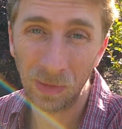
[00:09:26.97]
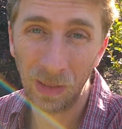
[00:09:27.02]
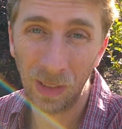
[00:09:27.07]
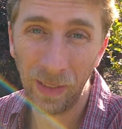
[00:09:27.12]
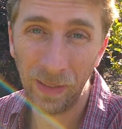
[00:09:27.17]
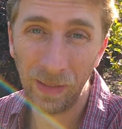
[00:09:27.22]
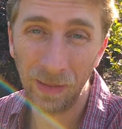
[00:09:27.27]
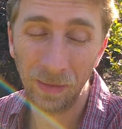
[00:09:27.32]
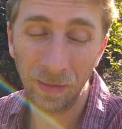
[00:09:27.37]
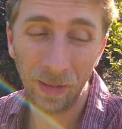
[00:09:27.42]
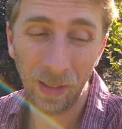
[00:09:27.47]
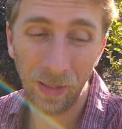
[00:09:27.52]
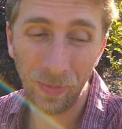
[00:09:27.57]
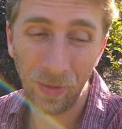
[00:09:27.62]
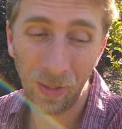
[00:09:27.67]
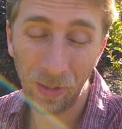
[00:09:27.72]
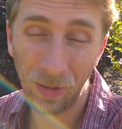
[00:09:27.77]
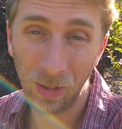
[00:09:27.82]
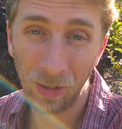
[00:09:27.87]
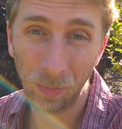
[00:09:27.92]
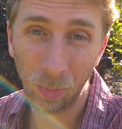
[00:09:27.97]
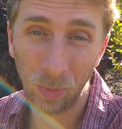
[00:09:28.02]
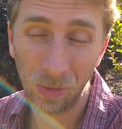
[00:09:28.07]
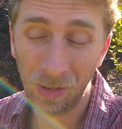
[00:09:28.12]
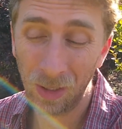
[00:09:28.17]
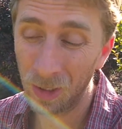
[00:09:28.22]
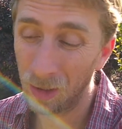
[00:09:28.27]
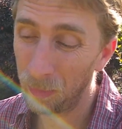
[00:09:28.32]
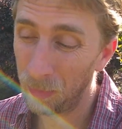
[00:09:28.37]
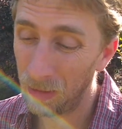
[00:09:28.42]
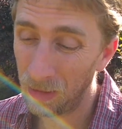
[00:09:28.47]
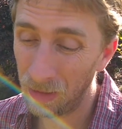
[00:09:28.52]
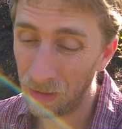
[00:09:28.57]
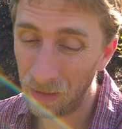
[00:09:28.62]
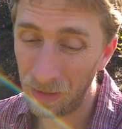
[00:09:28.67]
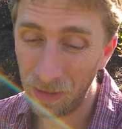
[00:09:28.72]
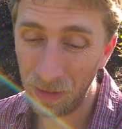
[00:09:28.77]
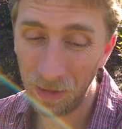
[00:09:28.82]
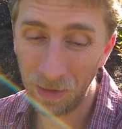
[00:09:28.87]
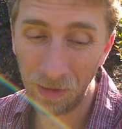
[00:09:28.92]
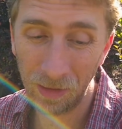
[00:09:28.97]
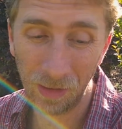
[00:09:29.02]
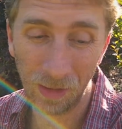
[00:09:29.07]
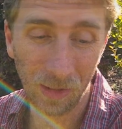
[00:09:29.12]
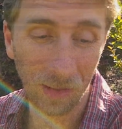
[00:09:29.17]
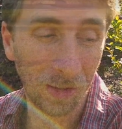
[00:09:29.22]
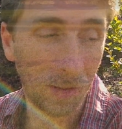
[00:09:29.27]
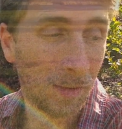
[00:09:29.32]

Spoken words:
Dang it, I thought this was gonna be the easier